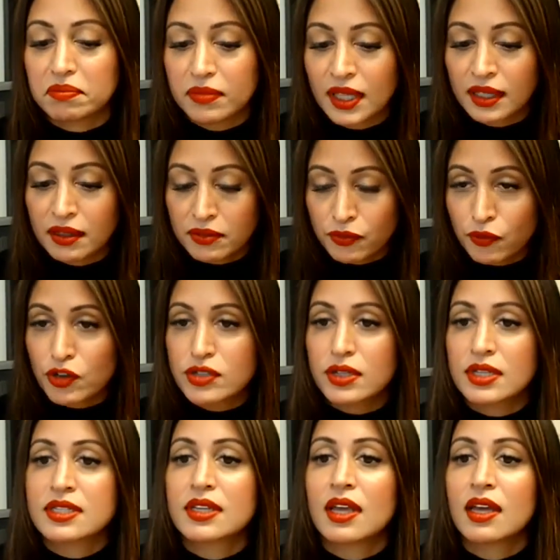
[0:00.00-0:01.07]
like
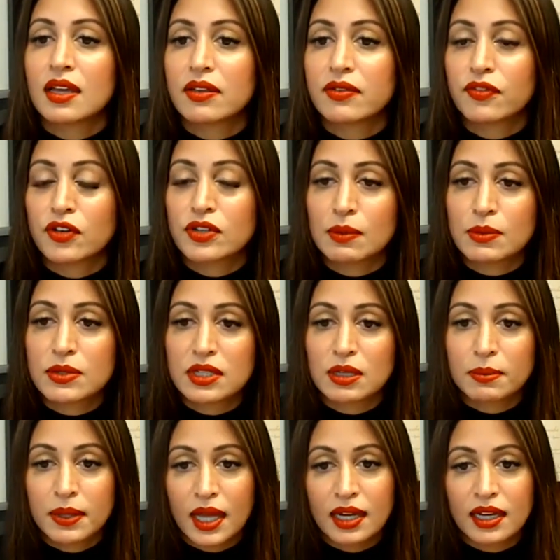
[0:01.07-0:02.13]
for example,
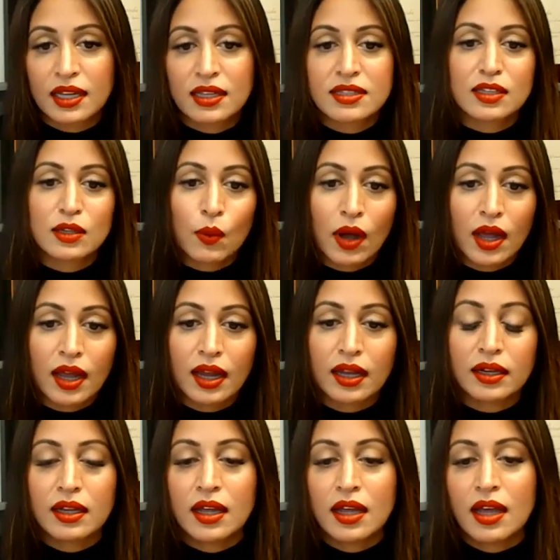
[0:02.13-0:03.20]
city planning,
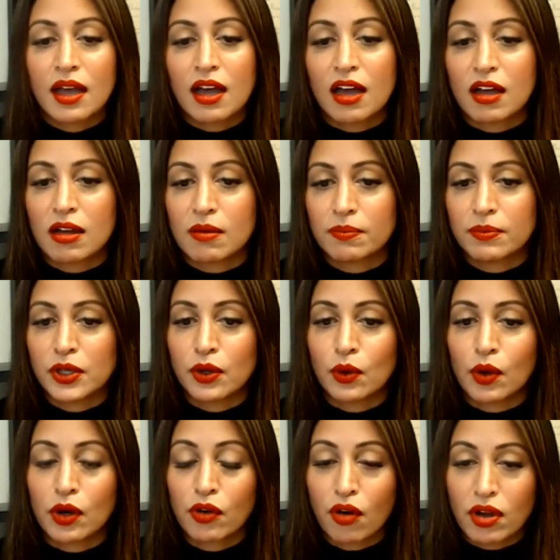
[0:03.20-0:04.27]
citywide,
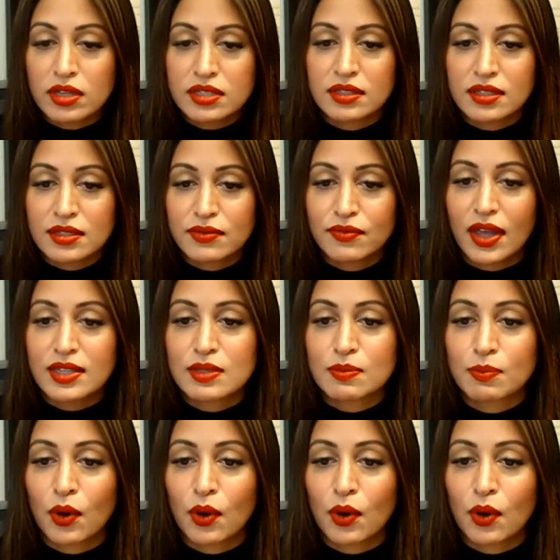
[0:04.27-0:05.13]
across this vast